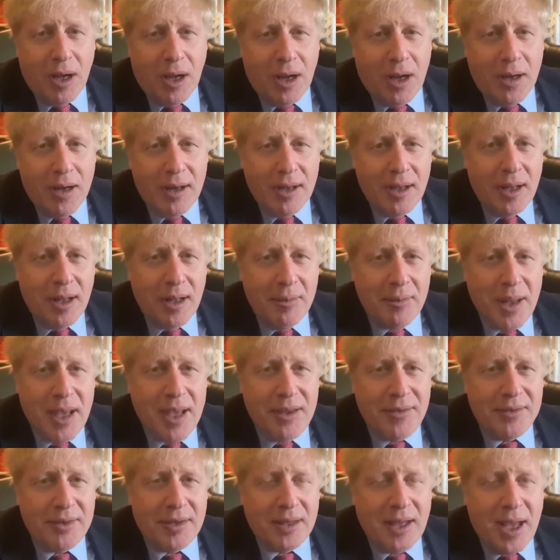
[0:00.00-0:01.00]
our
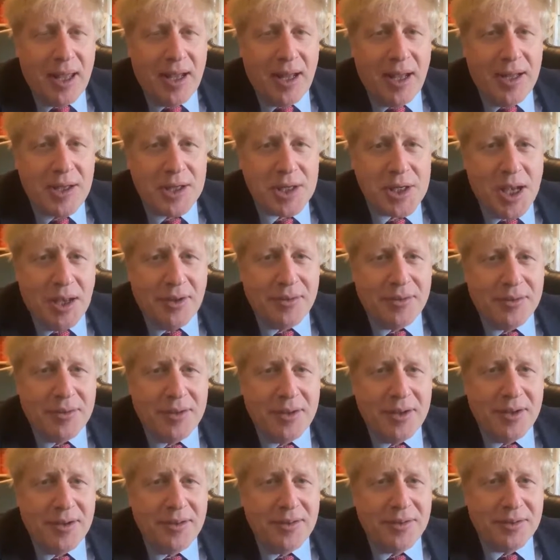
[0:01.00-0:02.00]
amazing
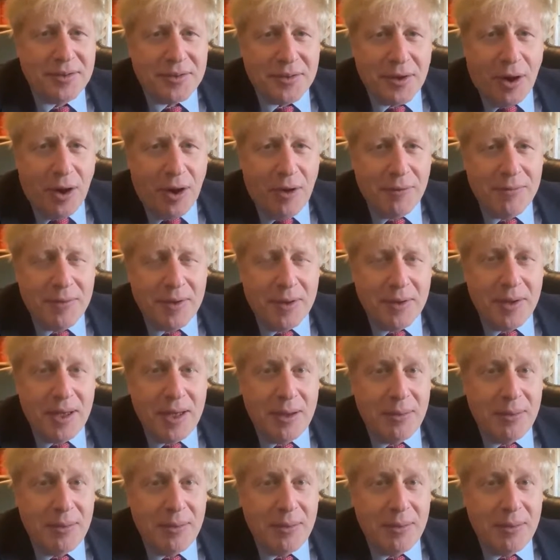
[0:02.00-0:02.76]
NHS staff.